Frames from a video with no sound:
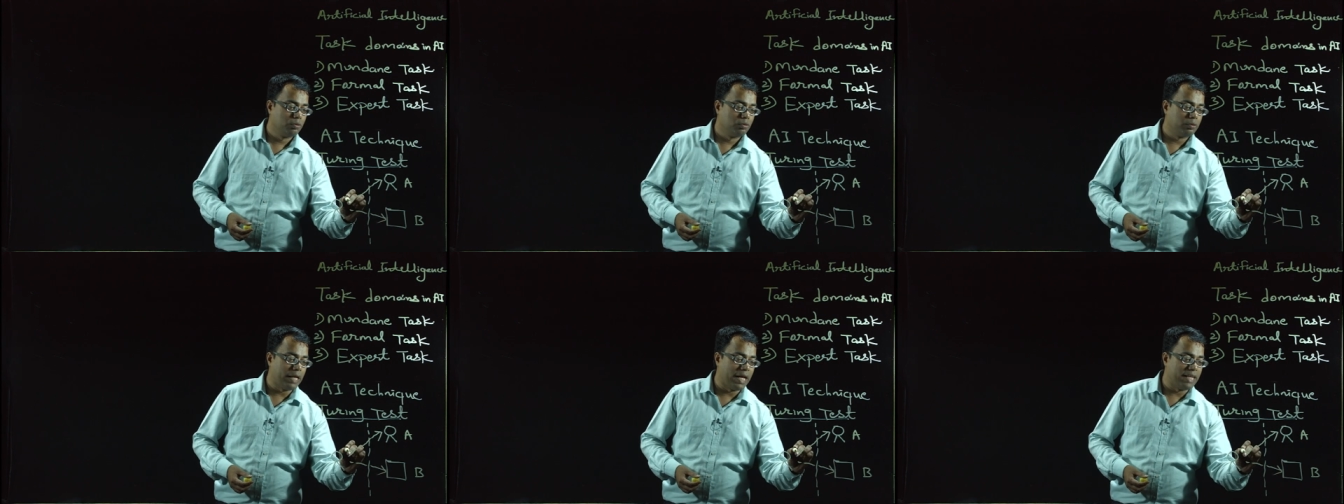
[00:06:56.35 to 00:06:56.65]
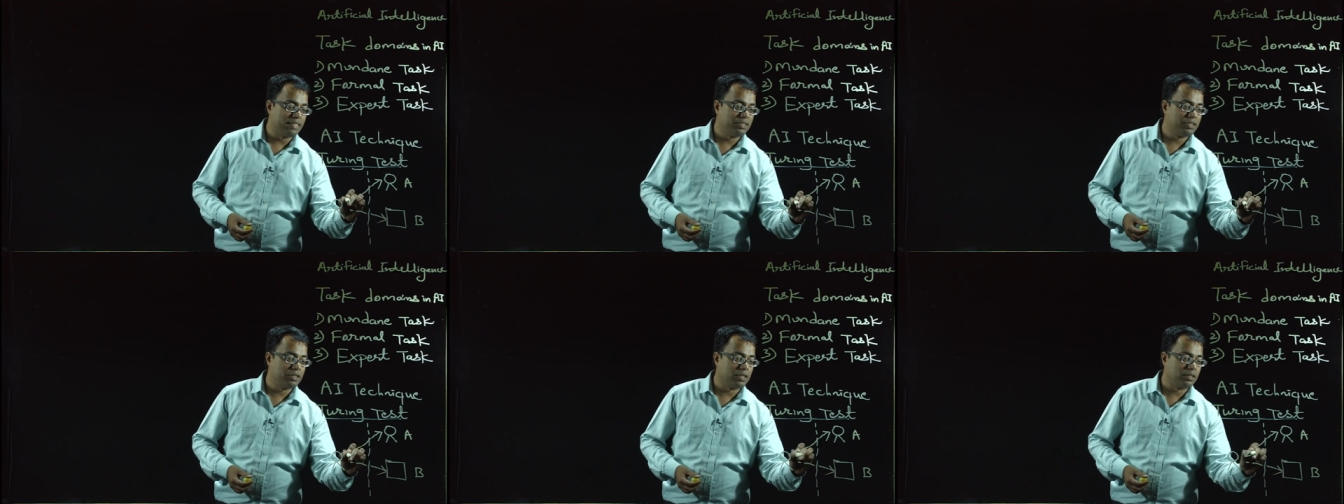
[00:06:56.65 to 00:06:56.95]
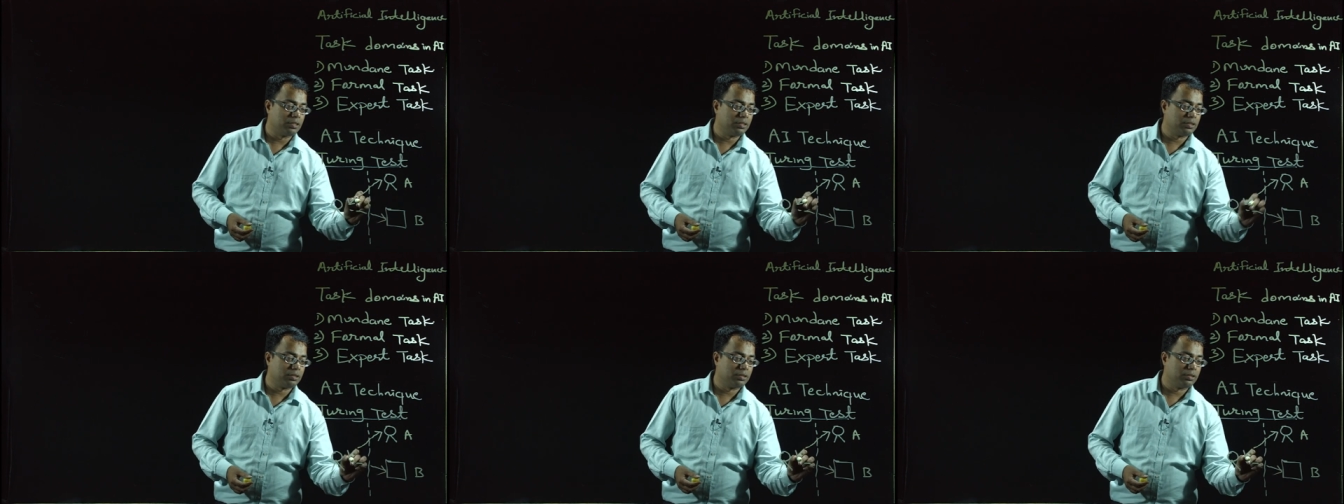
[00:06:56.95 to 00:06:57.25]
the
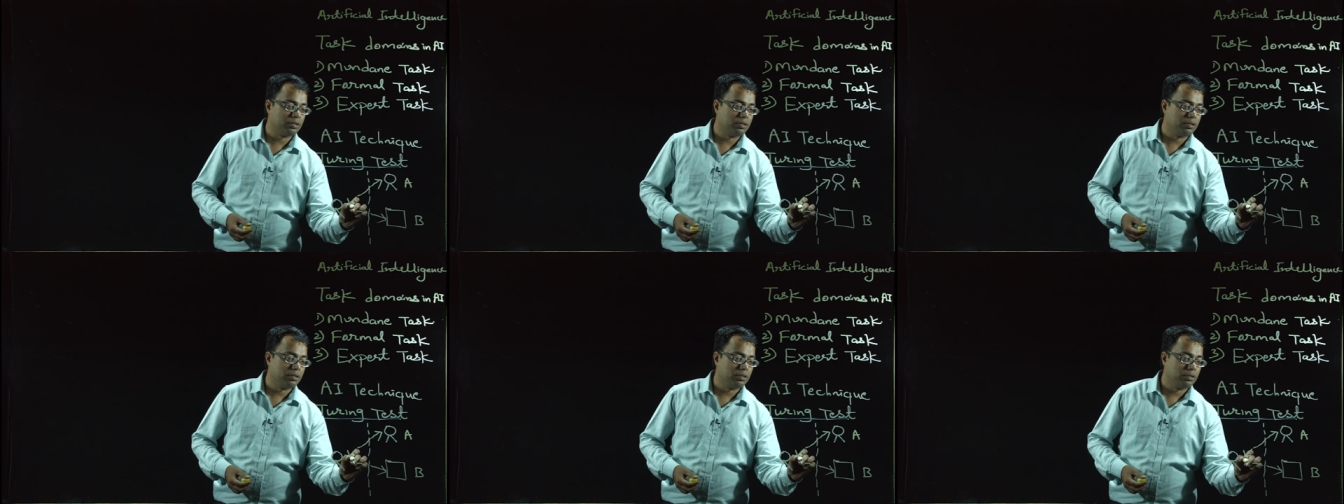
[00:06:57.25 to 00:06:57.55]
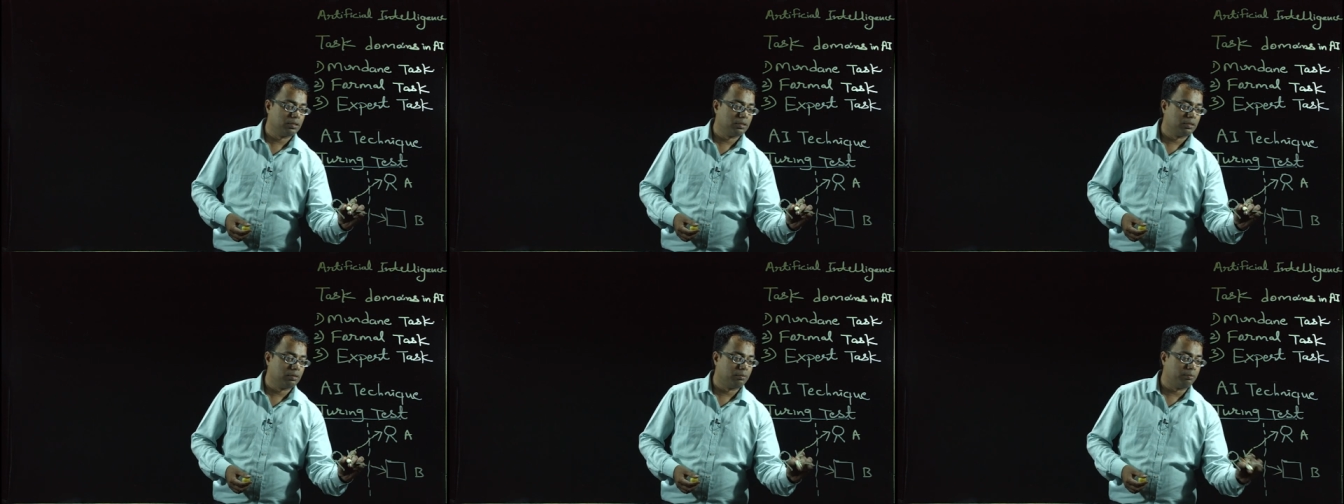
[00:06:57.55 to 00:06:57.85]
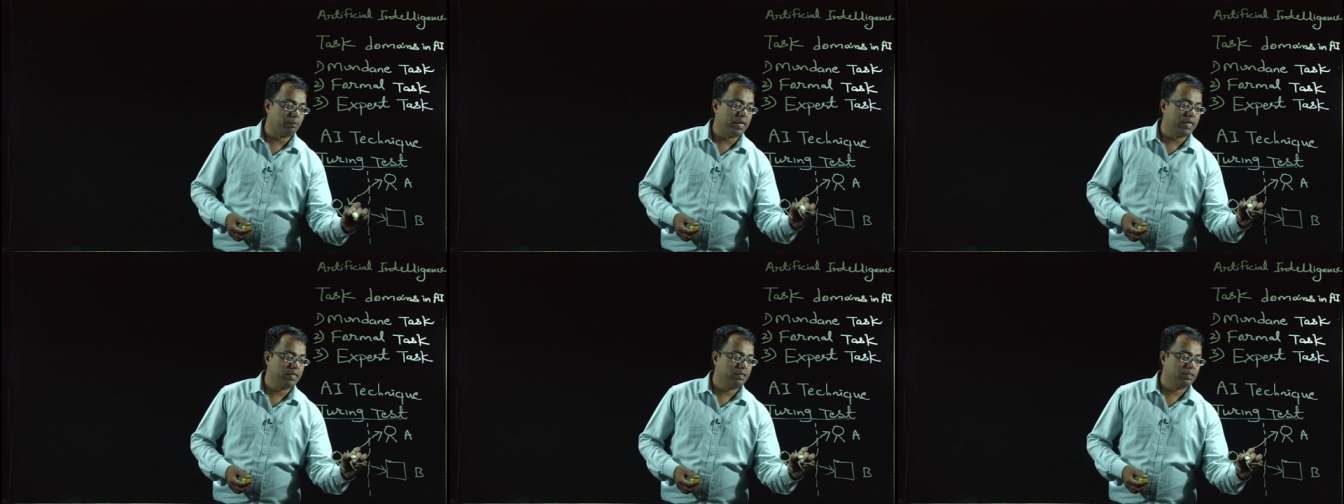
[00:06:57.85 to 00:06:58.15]
answers
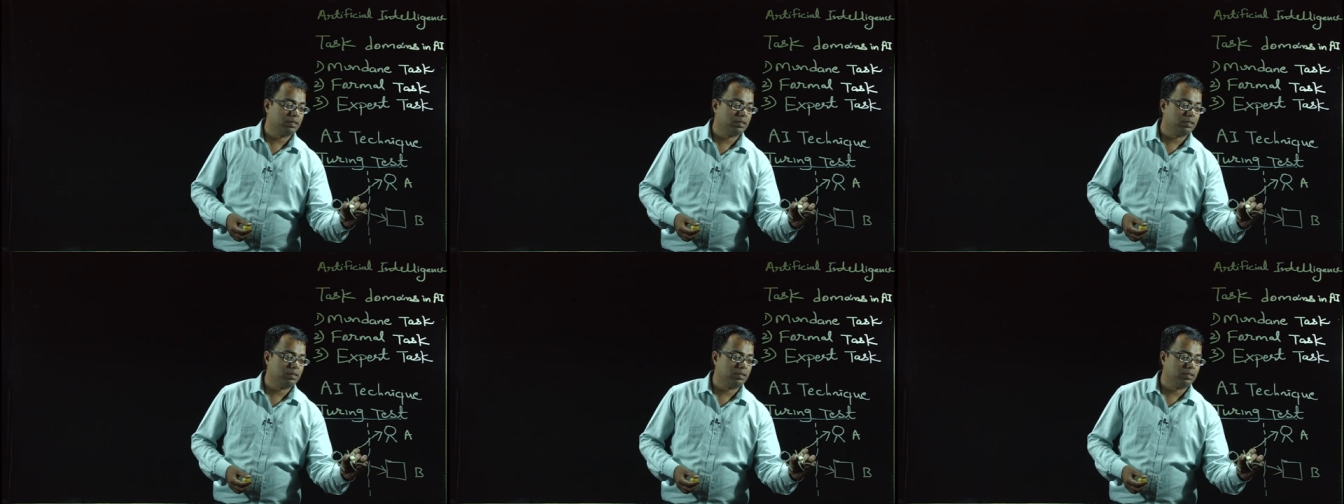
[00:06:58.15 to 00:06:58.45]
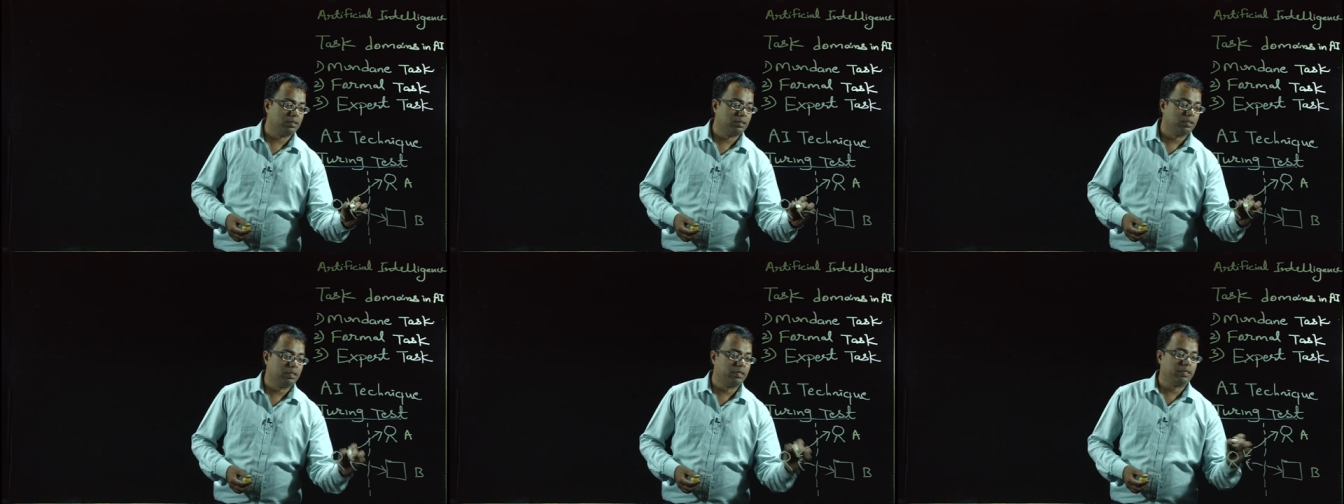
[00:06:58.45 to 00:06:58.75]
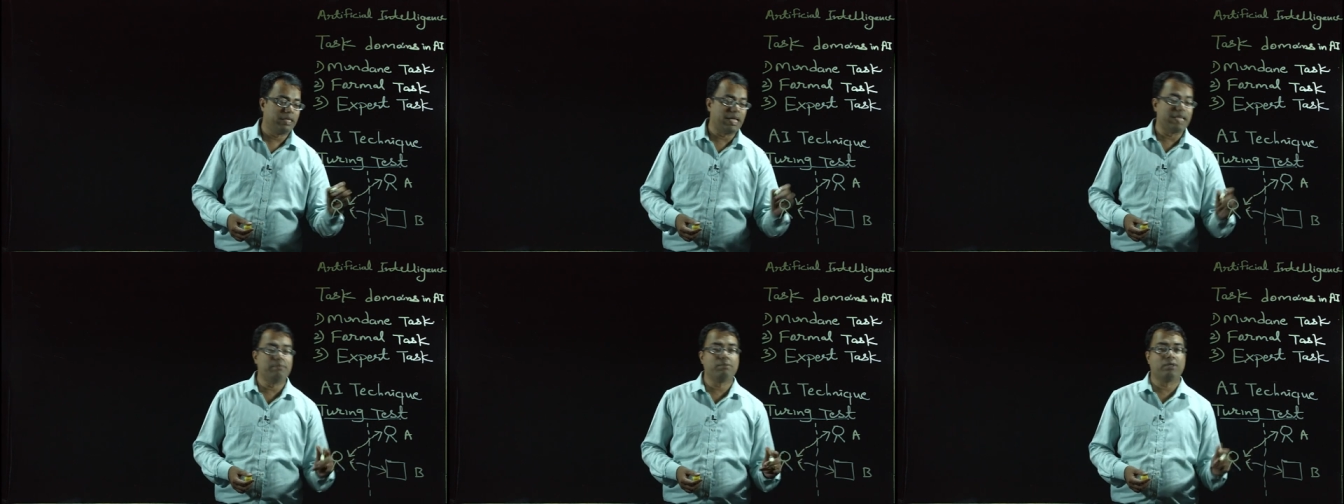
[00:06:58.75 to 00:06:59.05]
by
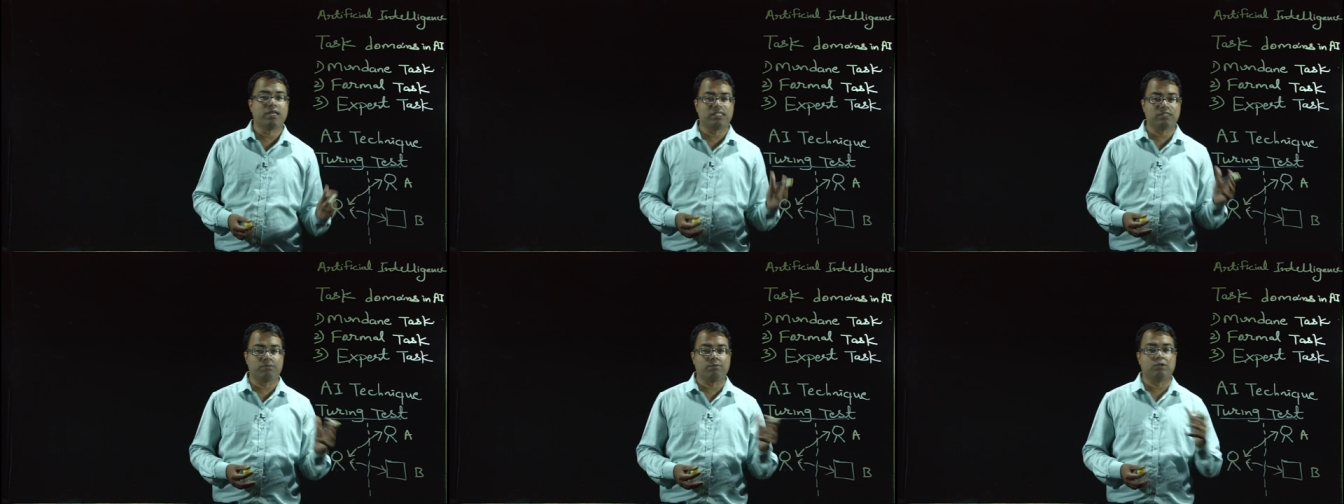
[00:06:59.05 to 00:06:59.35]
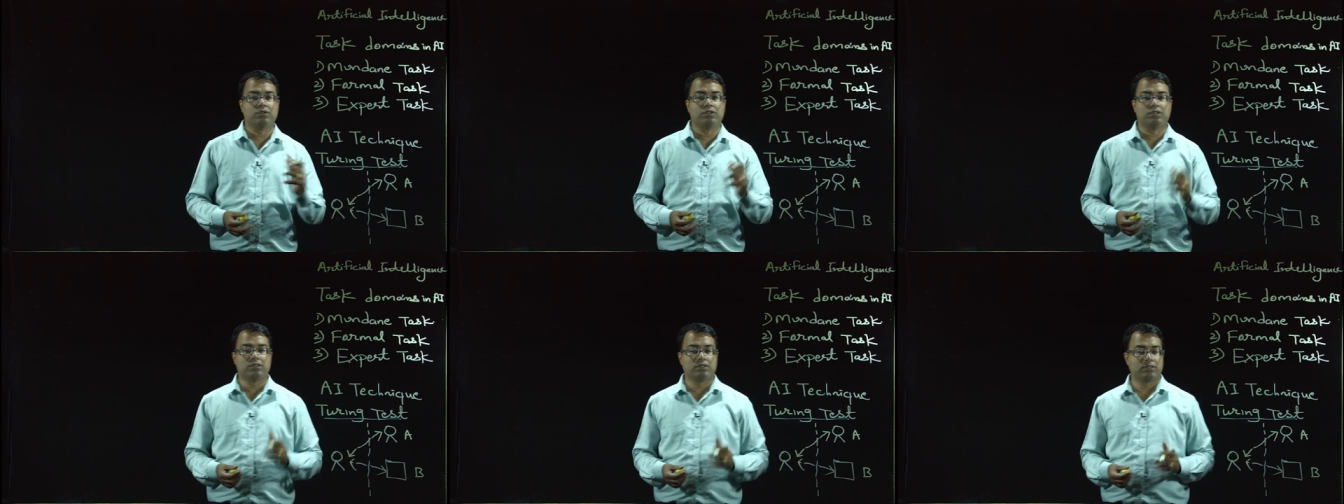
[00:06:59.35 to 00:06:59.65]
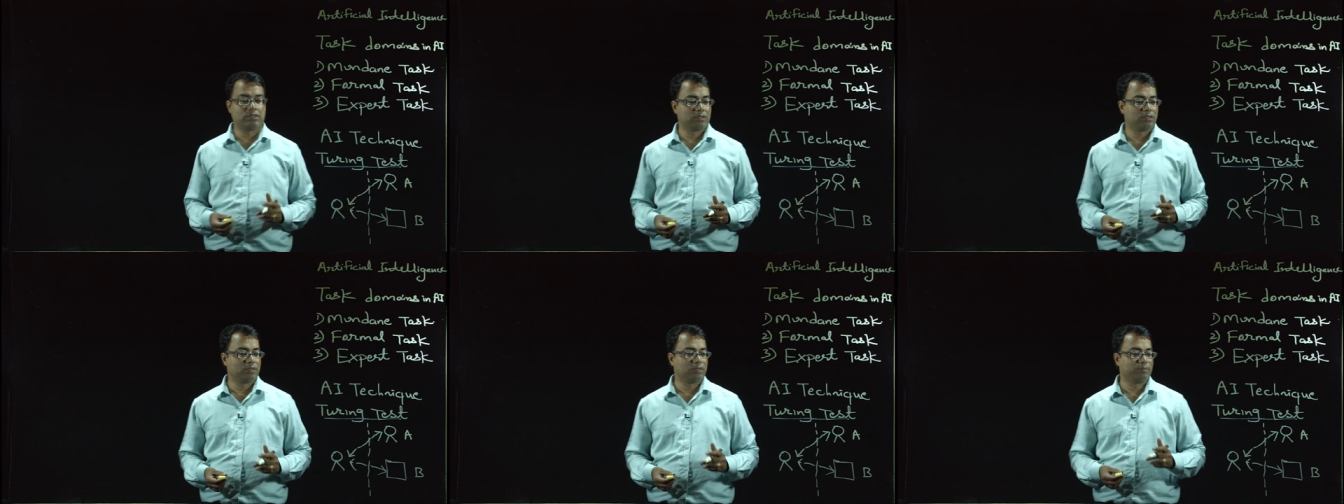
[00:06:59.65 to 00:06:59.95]
typed
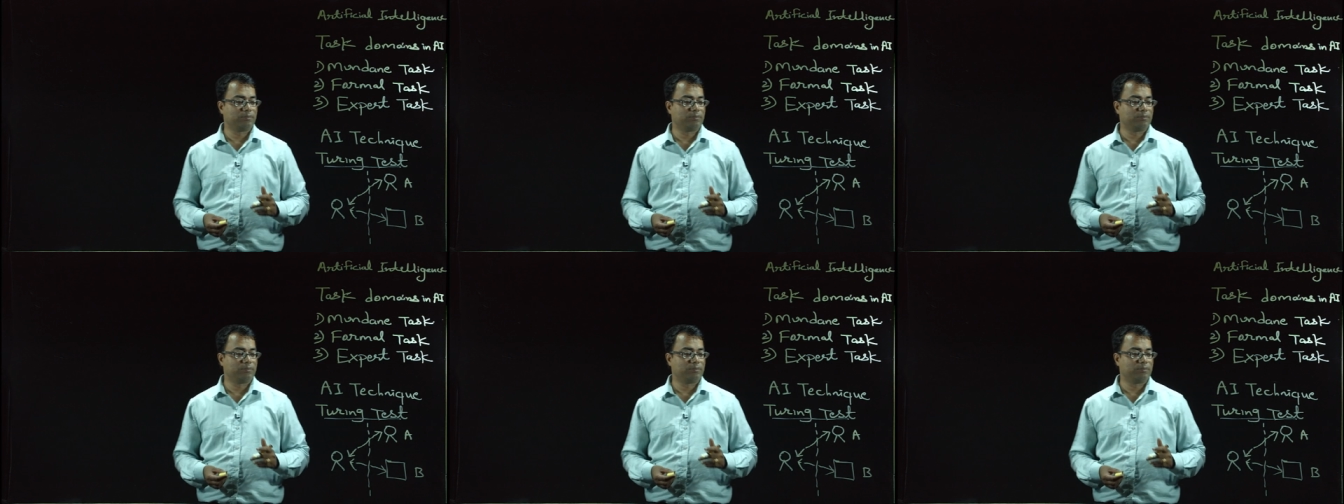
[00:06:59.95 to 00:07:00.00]
responses.